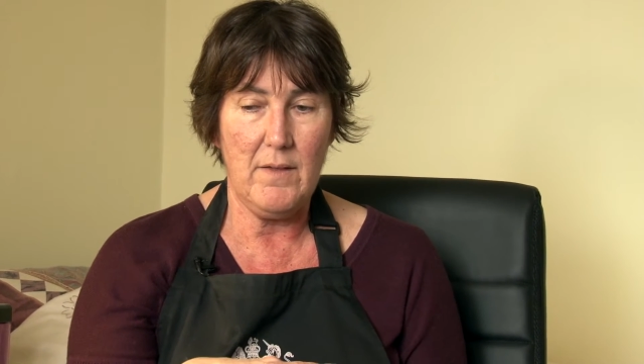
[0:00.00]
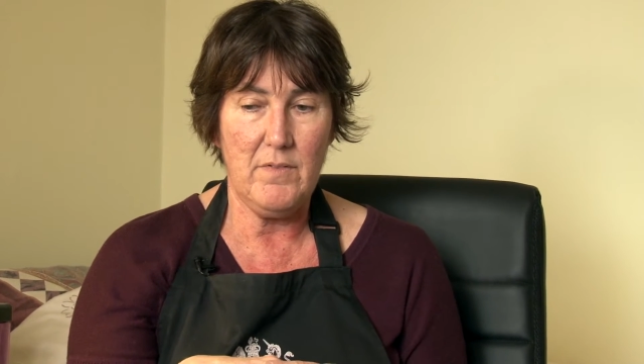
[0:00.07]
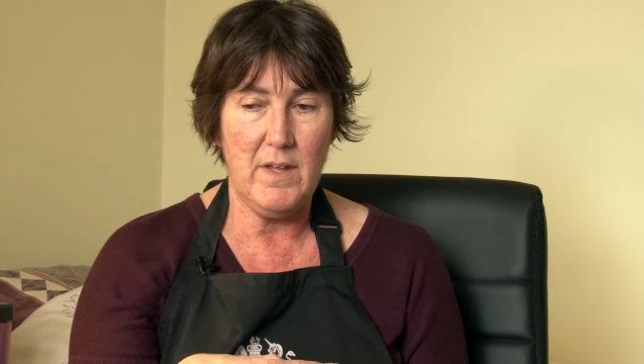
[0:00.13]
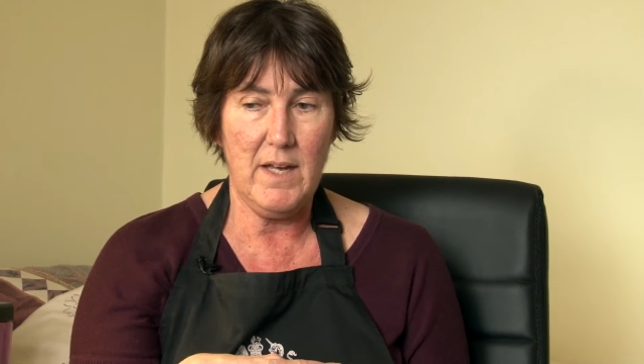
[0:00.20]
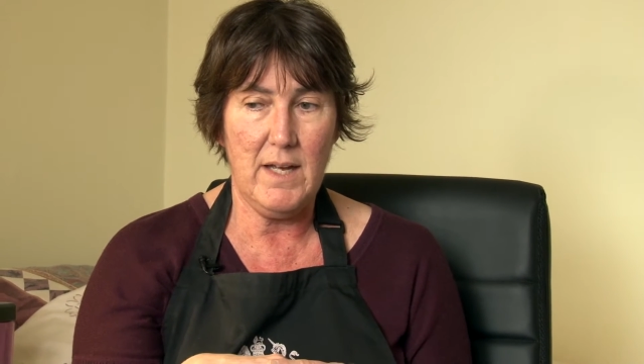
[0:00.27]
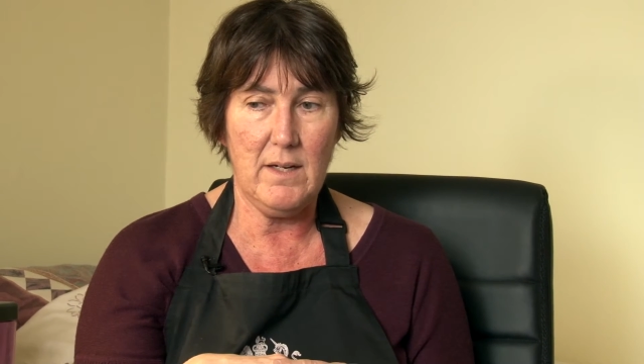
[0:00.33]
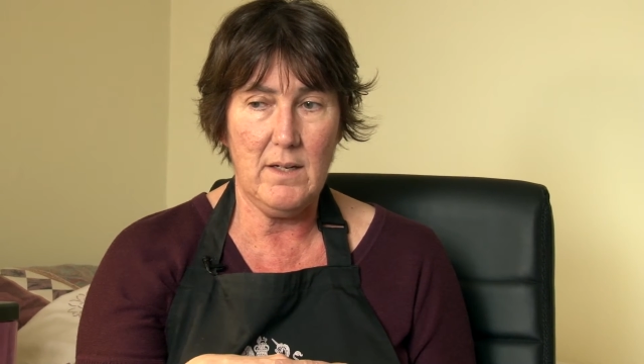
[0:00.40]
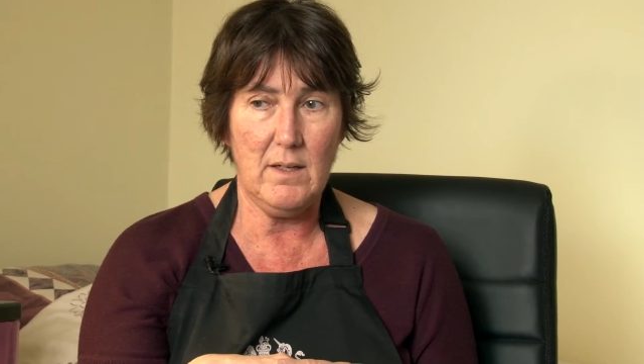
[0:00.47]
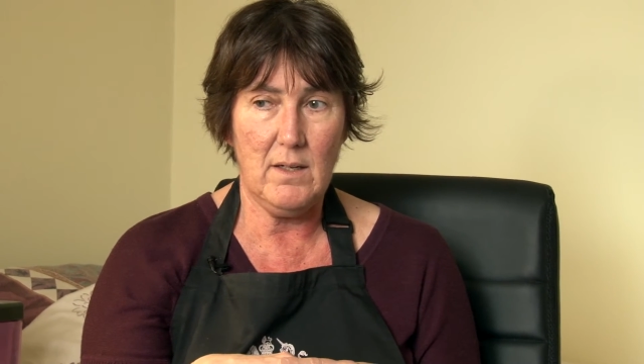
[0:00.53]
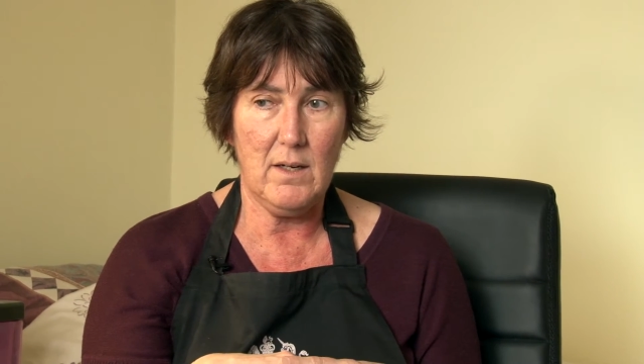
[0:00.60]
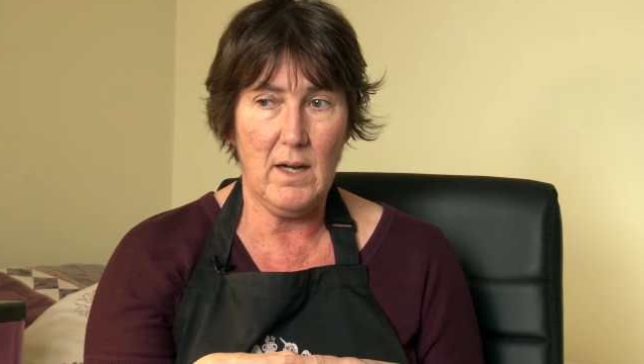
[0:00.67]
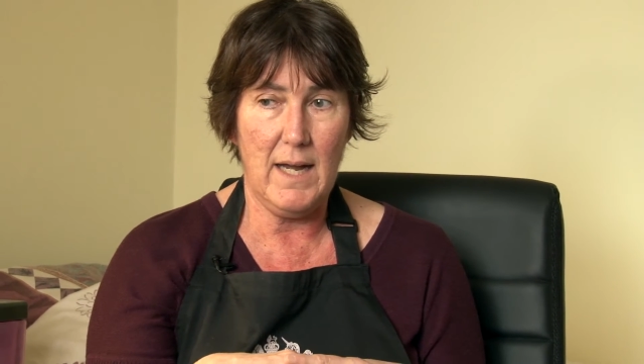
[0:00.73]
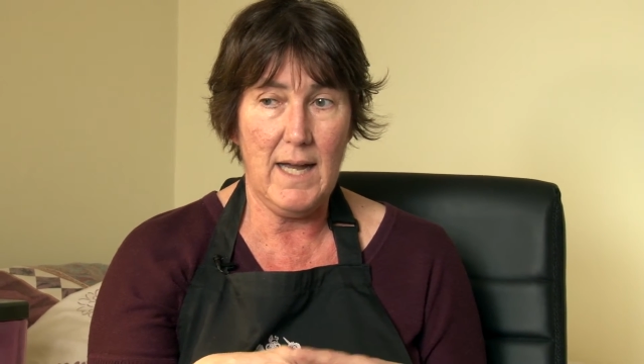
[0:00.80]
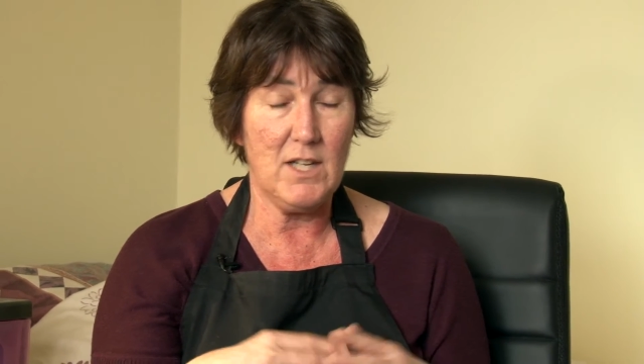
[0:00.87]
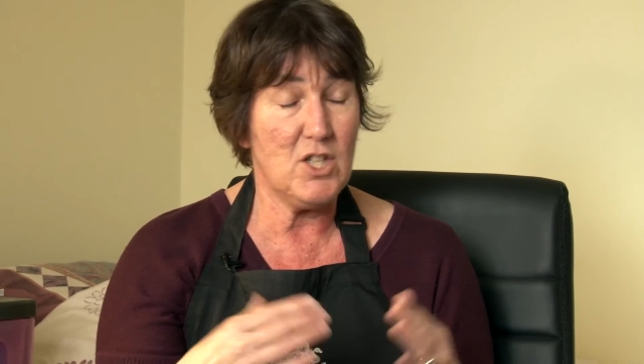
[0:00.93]
And
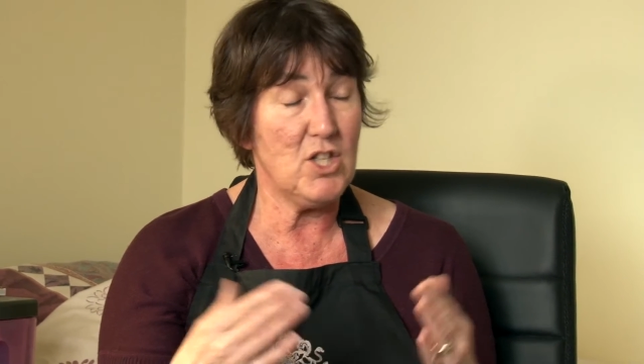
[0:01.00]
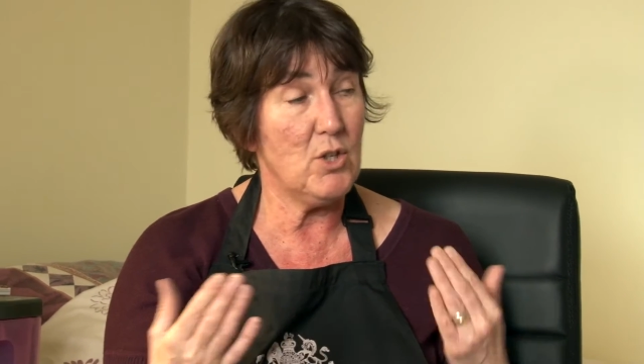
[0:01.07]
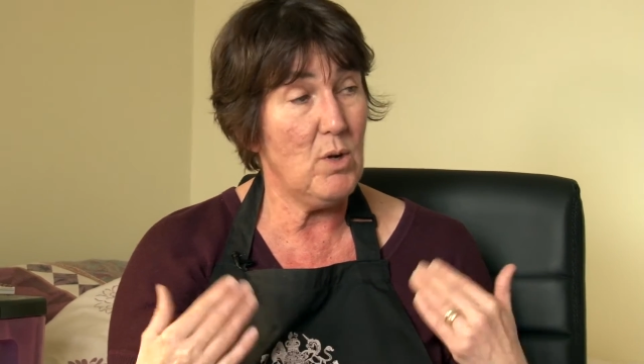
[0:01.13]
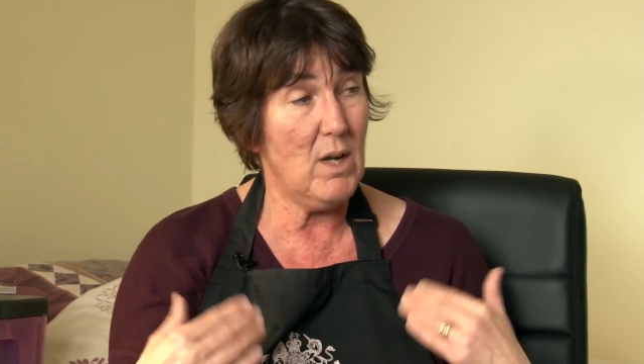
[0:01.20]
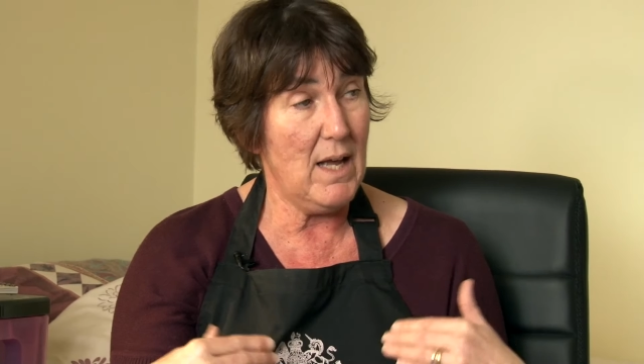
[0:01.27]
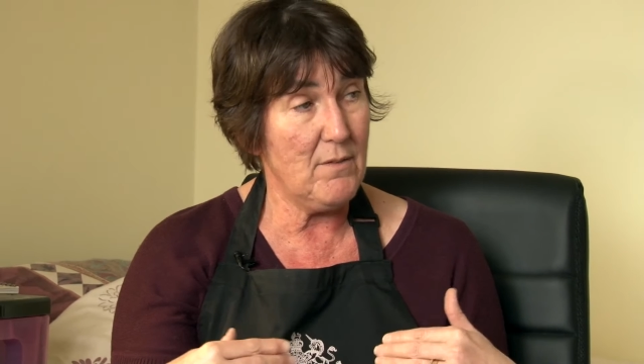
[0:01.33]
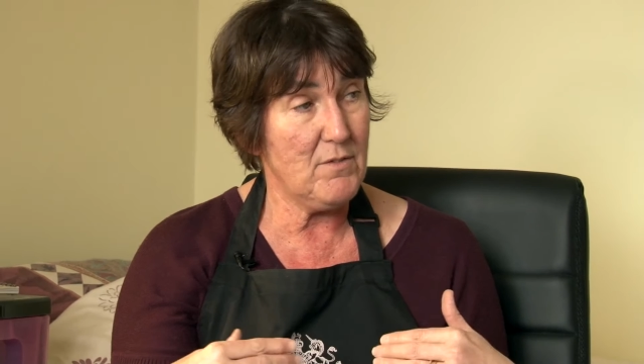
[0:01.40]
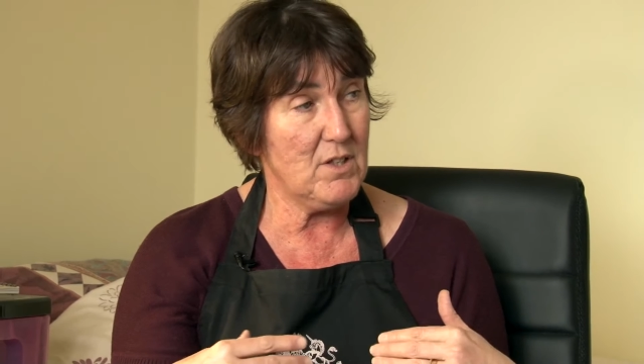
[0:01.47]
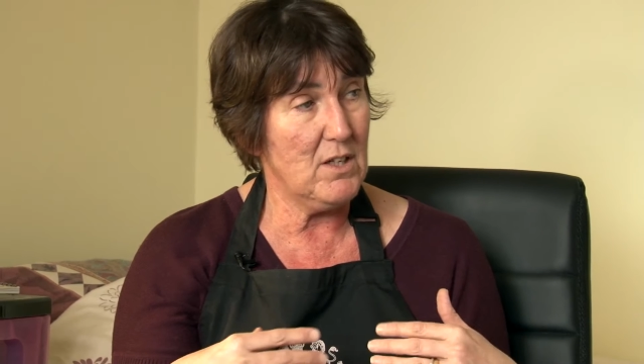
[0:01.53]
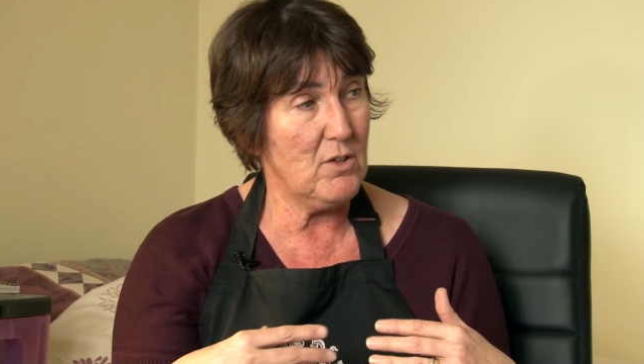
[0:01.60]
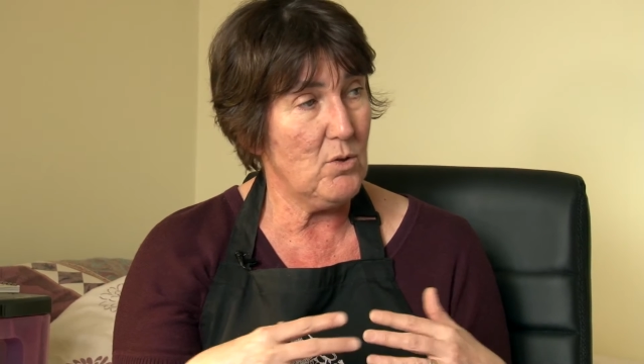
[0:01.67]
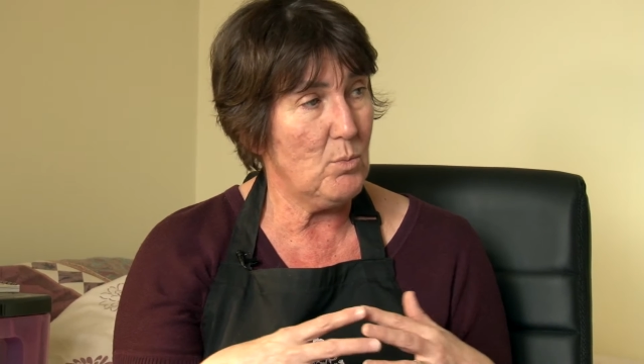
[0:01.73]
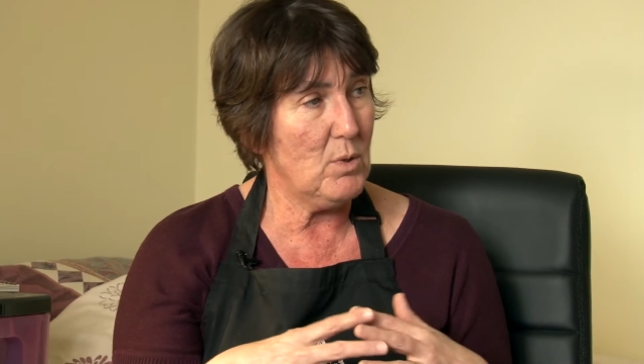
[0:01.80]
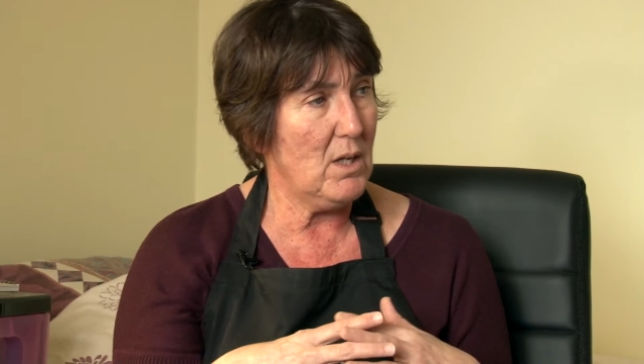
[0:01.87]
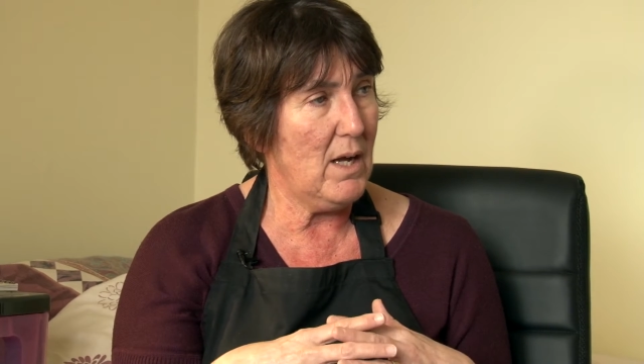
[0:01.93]
then I had 2 left,
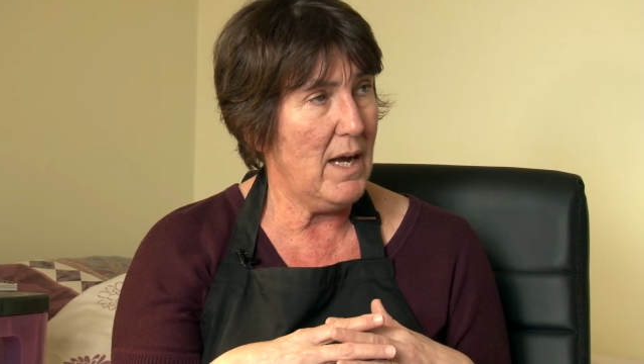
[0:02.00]
and I thought,